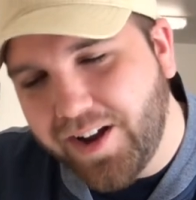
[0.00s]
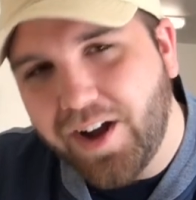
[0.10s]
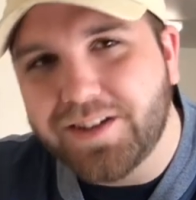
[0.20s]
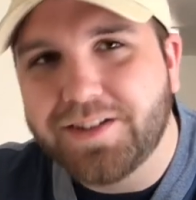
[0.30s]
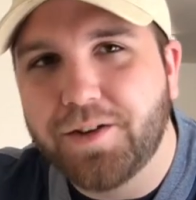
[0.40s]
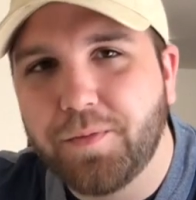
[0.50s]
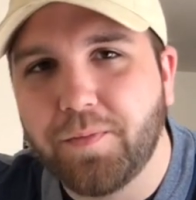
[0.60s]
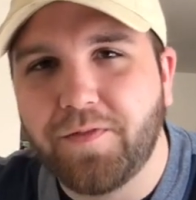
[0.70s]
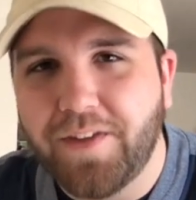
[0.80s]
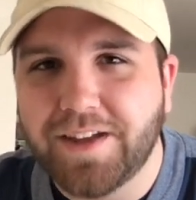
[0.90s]

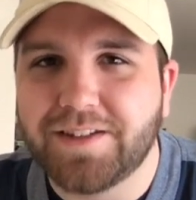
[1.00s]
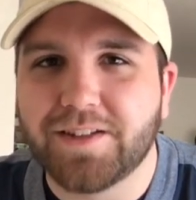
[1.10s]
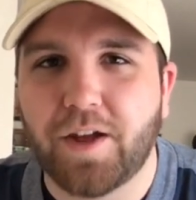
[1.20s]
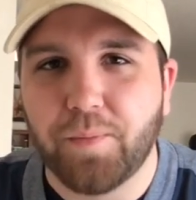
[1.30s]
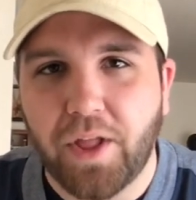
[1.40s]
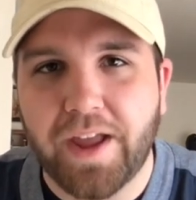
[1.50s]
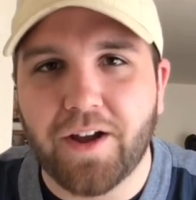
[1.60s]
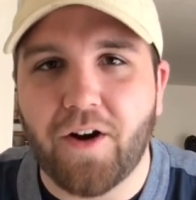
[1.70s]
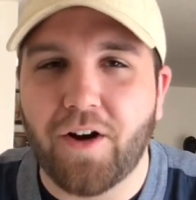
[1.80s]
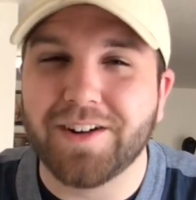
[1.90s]
custom faces on
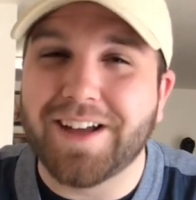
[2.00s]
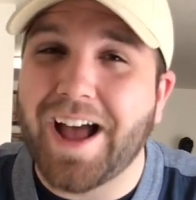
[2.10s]
playing cards.